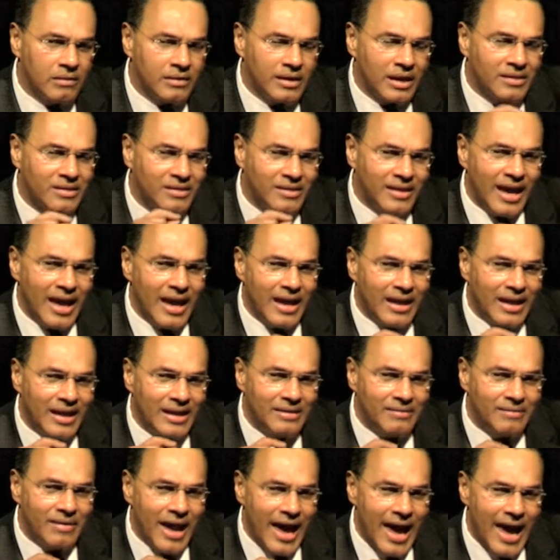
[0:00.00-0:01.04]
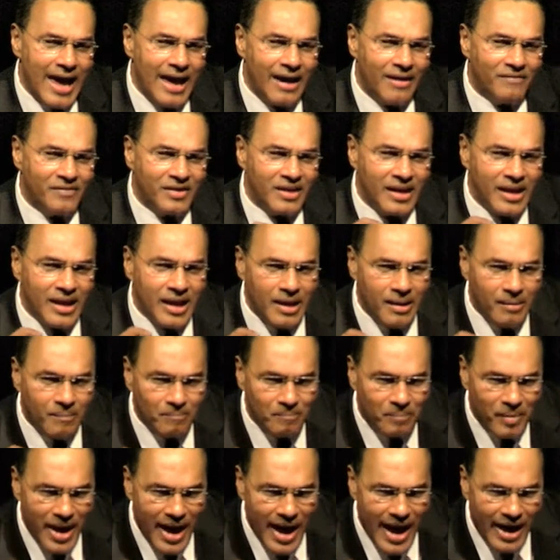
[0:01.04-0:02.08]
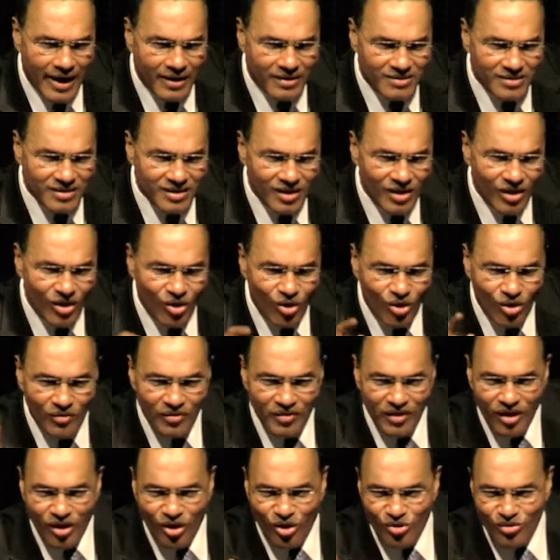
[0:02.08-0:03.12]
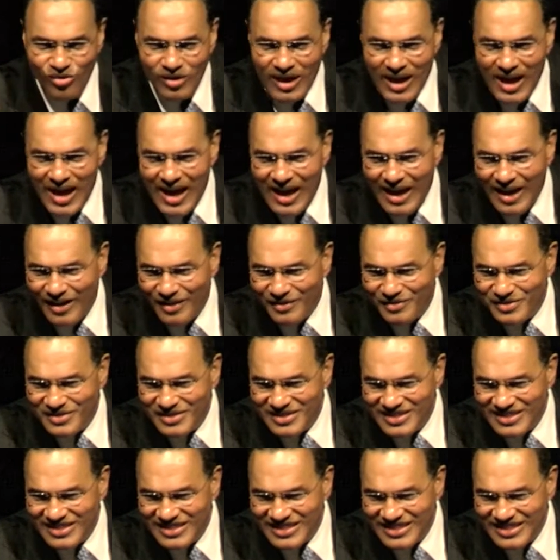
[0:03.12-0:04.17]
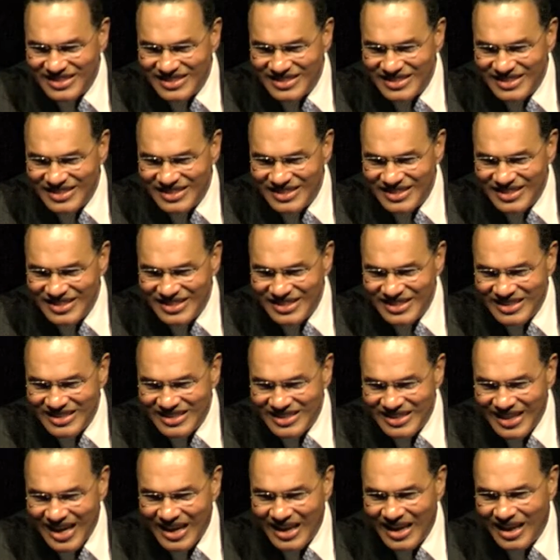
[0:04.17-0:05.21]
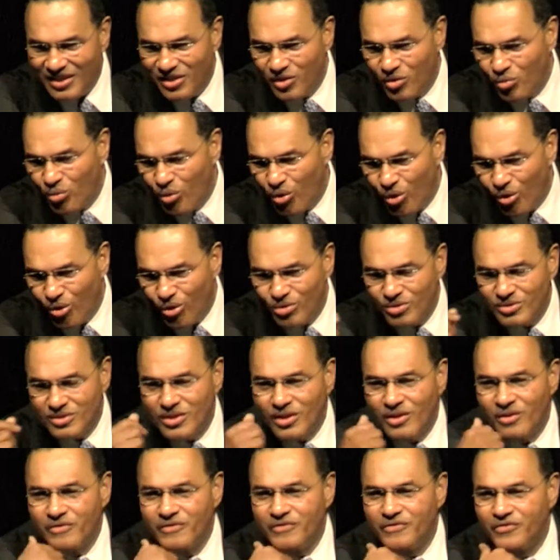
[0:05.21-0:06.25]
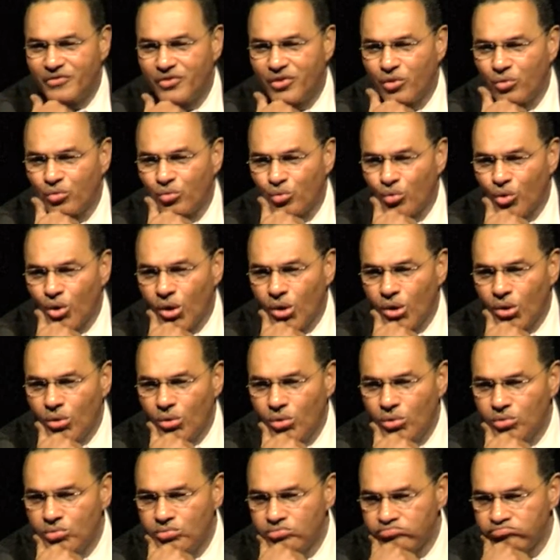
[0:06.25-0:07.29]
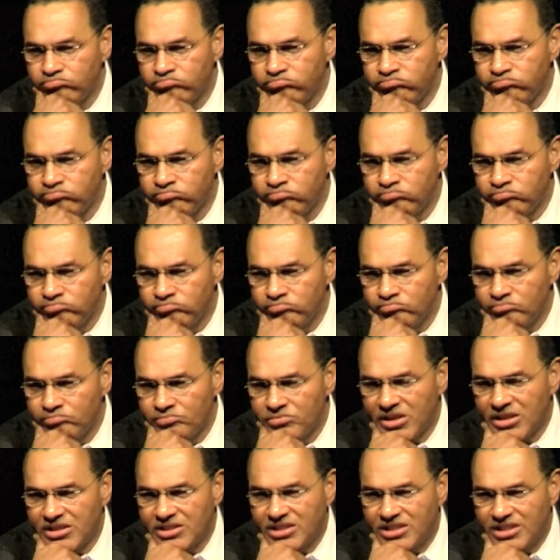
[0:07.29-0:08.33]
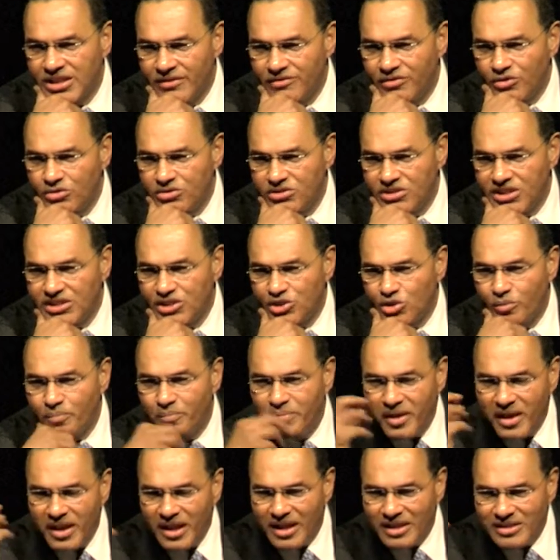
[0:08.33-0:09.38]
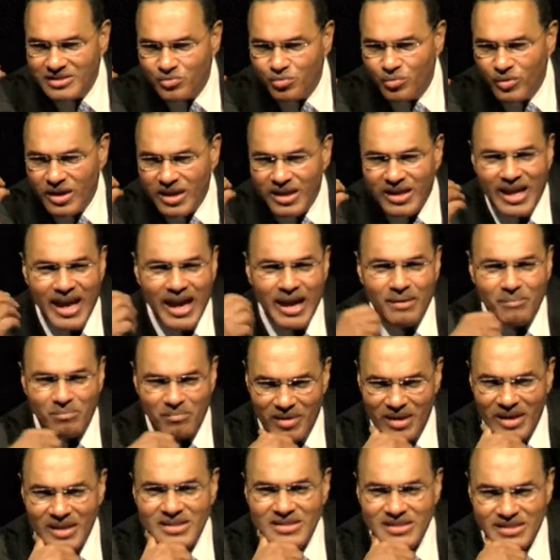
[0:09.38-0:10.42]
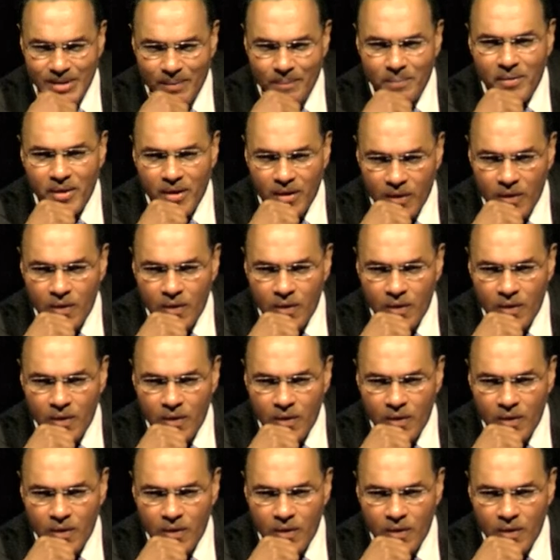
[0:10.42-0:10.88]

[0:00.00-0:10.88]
that they can have an impact on their own lives. That in the words of Thoreau, that civil disobedience really can mean something.